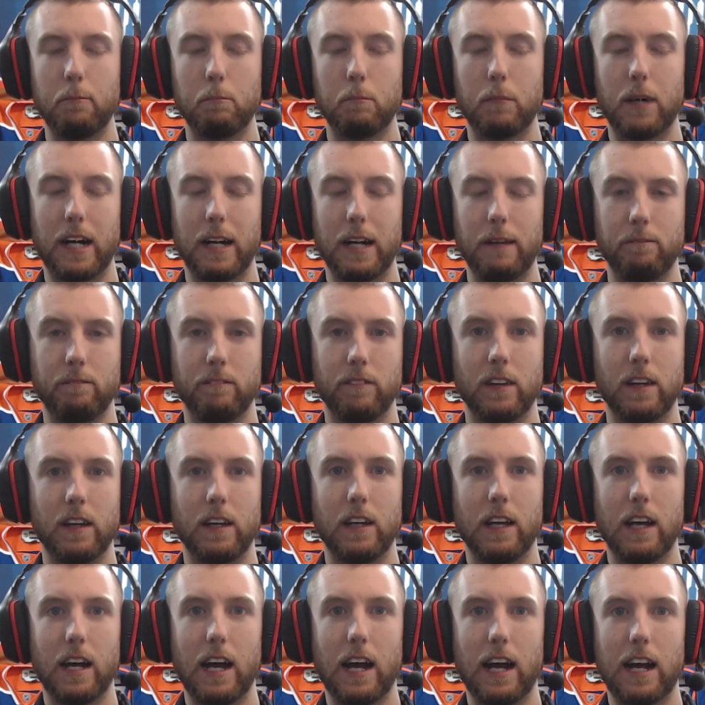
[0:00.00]
But
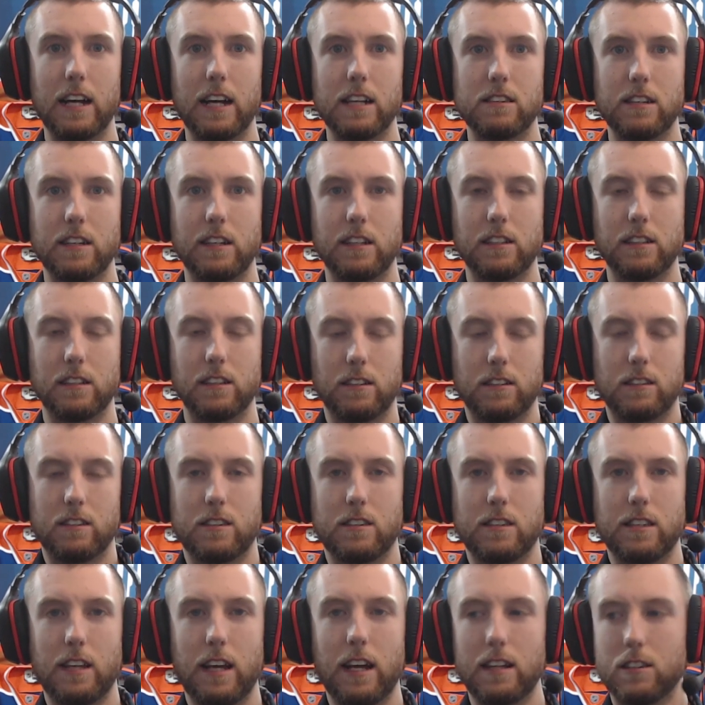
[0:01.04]
as it
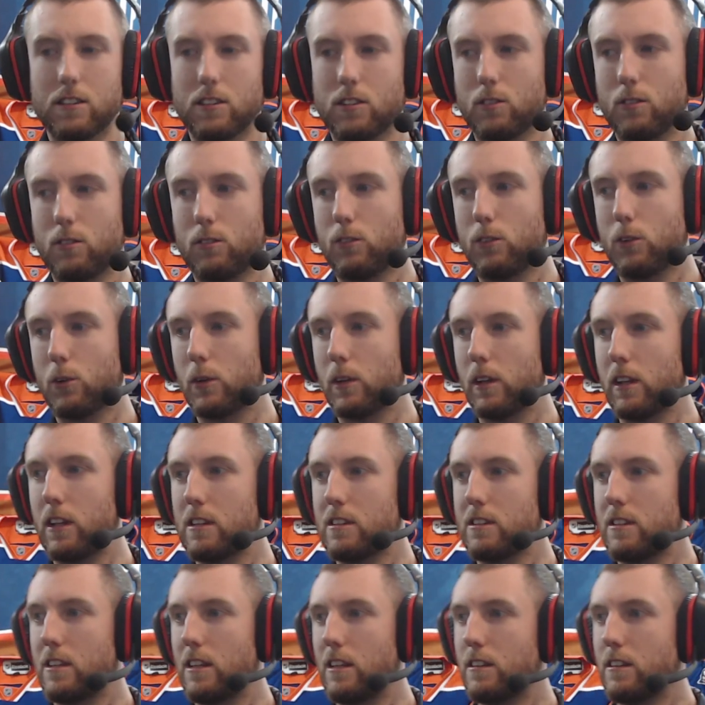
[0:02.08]
sets for this
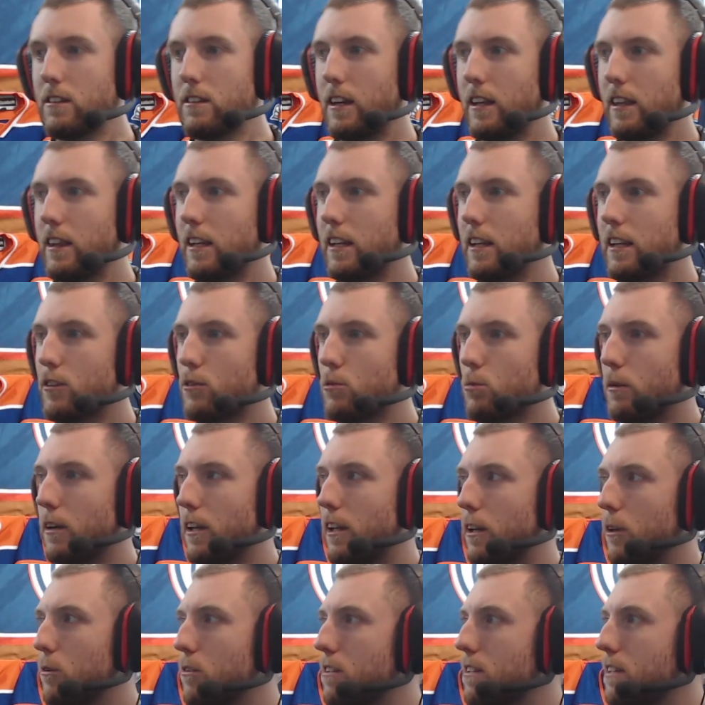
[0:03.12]
season, I think it's one of
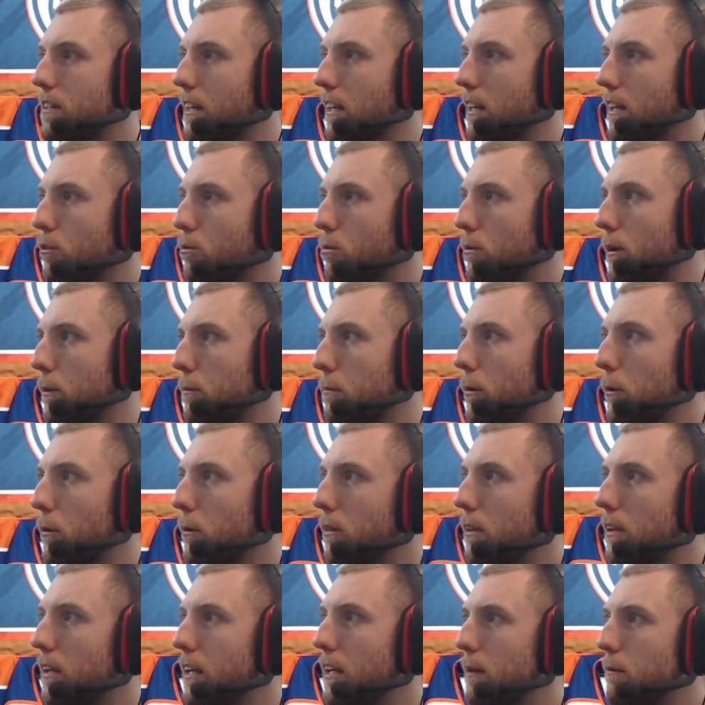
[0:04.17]
those things where both
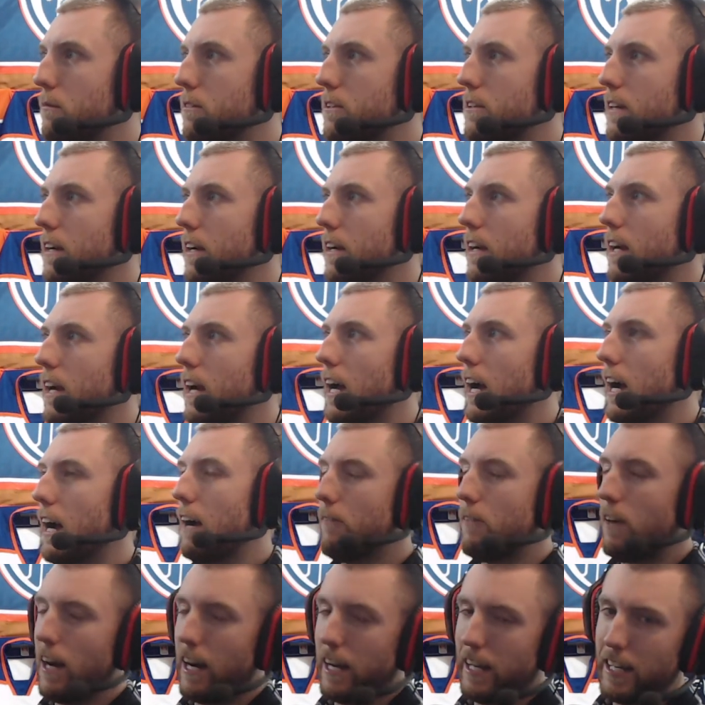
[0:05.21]
teams have
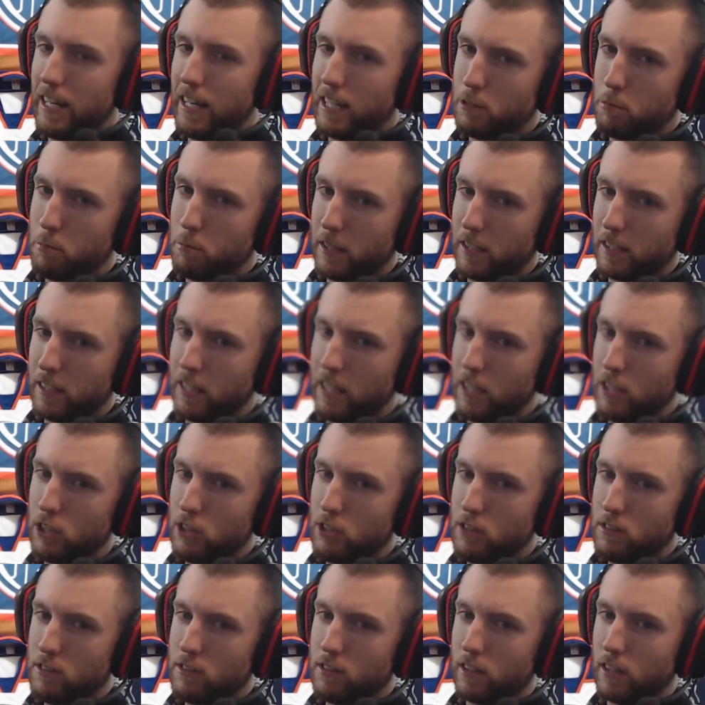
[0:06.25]
high
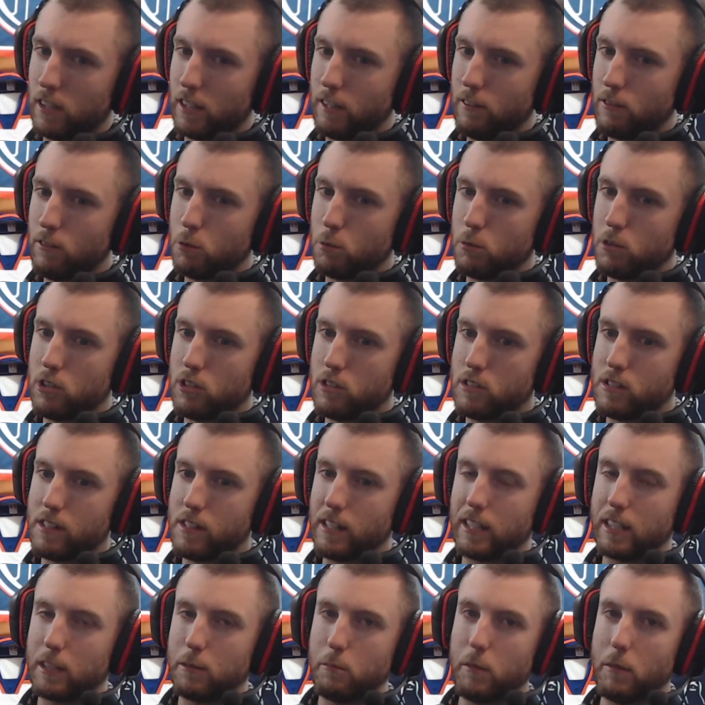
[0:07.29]
expectations. The Leafs would just
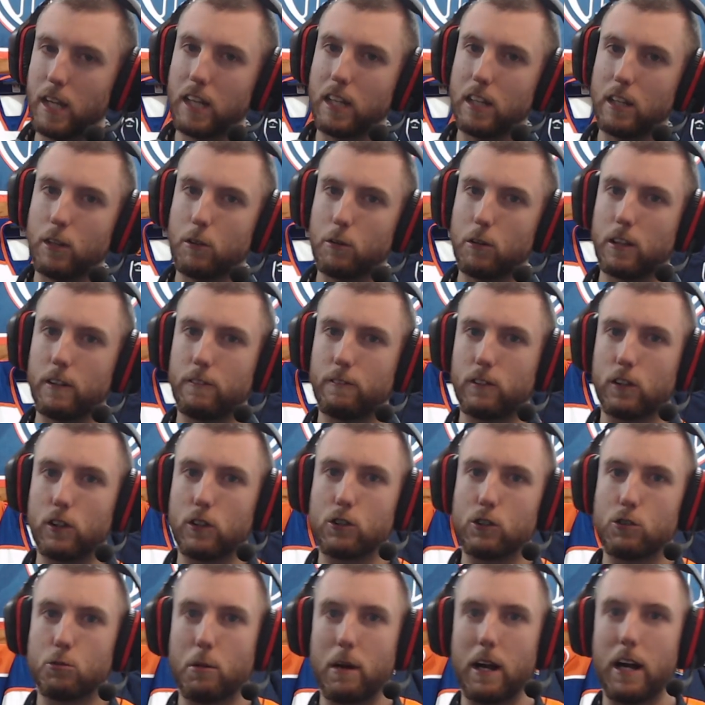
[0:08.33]
like to make it out of the
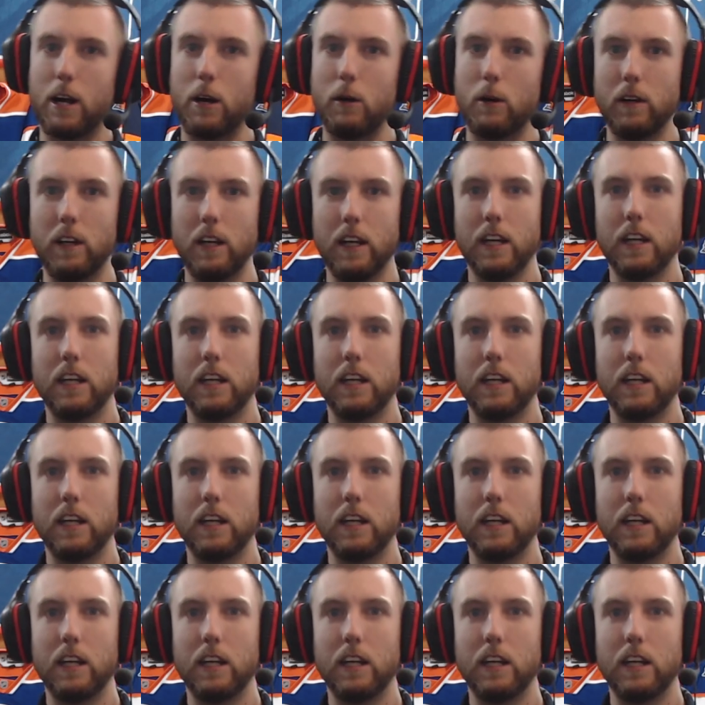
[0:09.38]
first round.